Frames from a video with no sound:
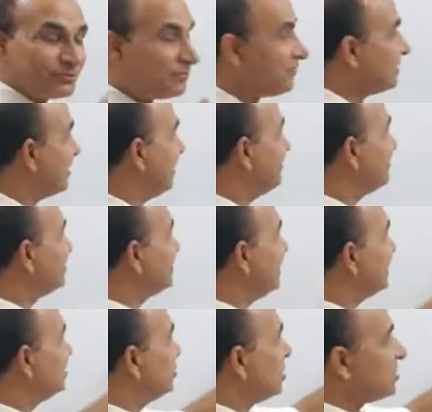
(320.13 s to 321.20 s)
of accounts
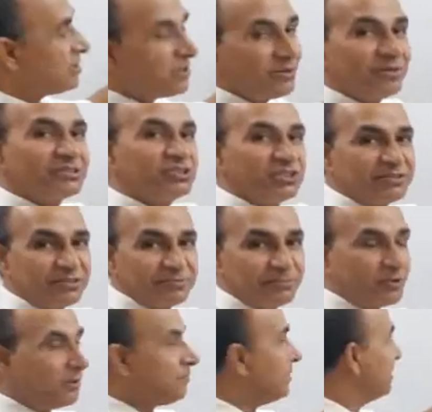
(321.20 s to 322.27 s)
are journal or journal
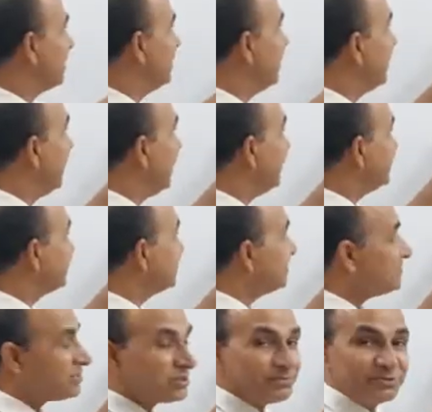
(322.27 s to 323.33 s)
proper, and
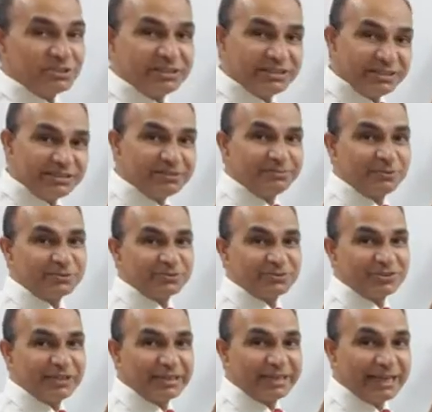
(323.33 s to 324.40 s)
some subsidiary books,
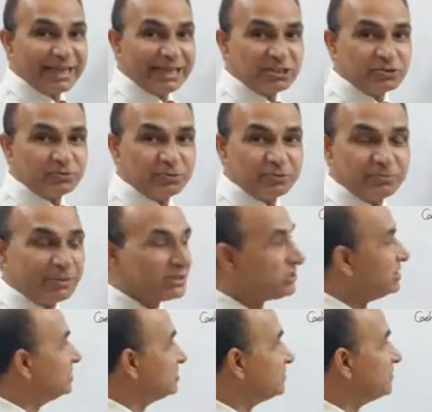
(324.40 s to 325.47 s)
cash book,
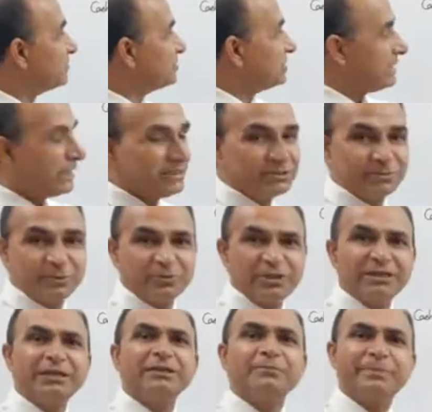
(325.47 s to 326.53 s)
purchase book, sales book,
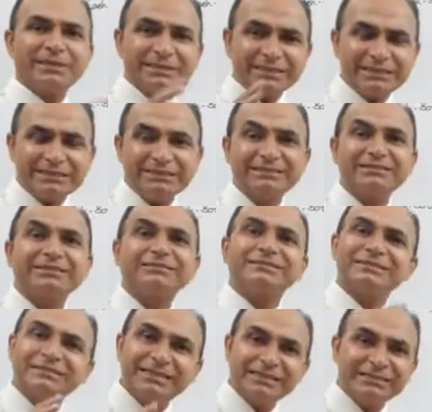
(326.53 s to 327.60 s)
purchase return,
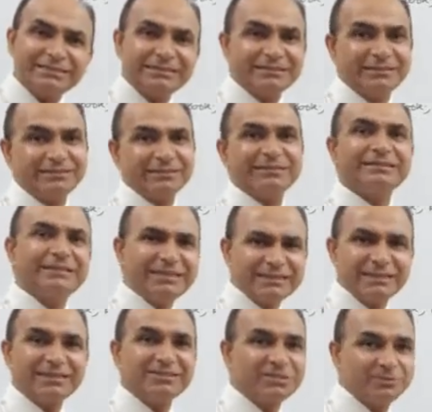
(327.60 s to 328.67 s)
sales return, these
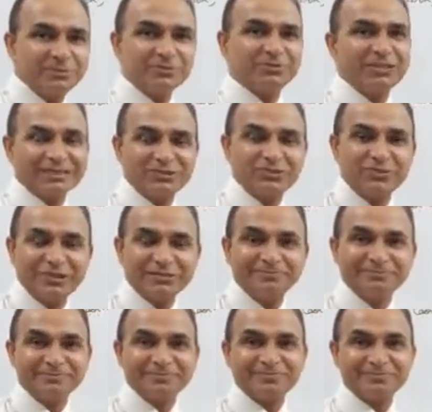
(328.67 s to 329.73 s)
are the books actually.
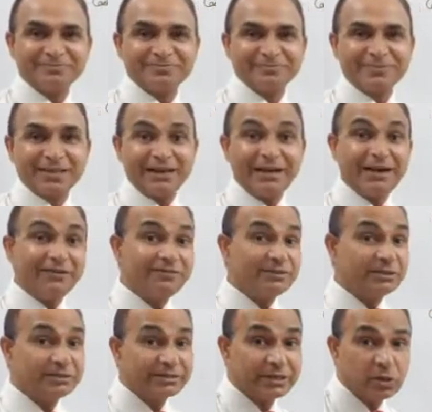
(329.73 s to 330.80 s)

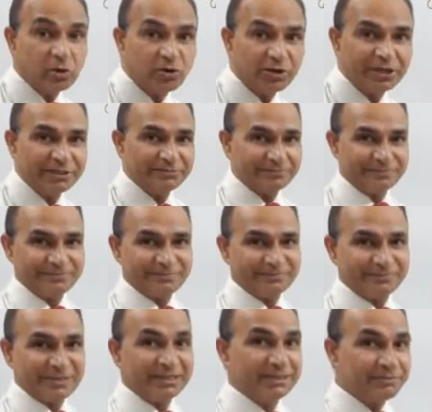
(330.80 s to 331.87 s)
After recording,
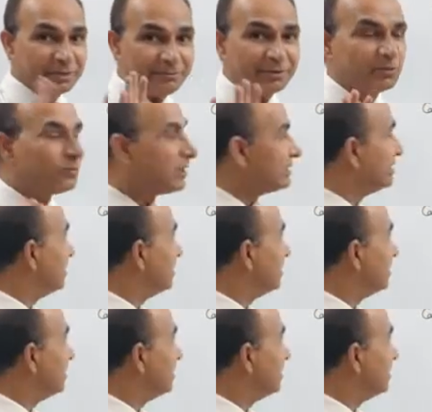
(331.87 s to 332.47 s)
remember one